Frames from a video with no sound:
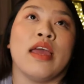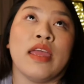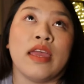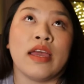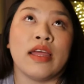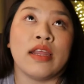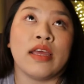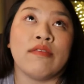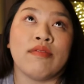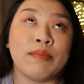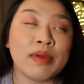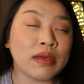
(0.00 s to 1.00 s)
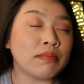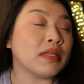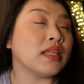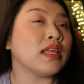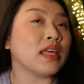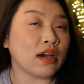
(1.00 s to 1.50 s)
And if I'm being
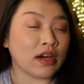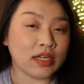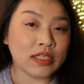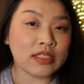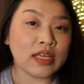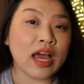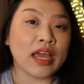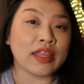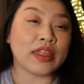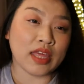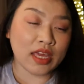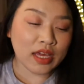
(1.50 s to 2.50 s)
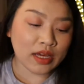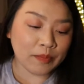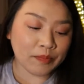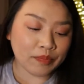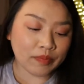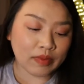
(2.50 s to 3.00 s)
completely honest, I think
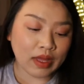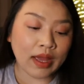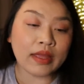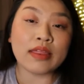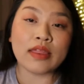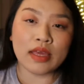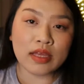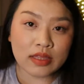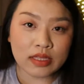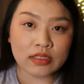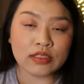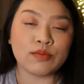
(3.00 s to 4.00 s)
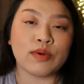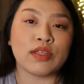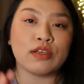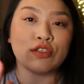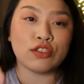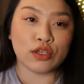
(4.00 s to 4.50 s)
this is what
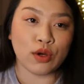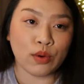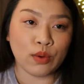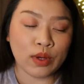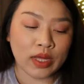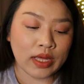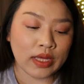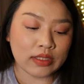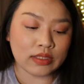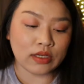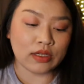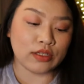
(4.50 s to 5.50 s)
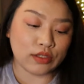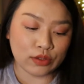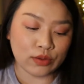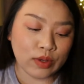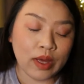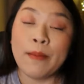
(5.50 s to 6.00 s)
the show is gonna
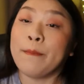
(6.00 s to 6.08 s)
do.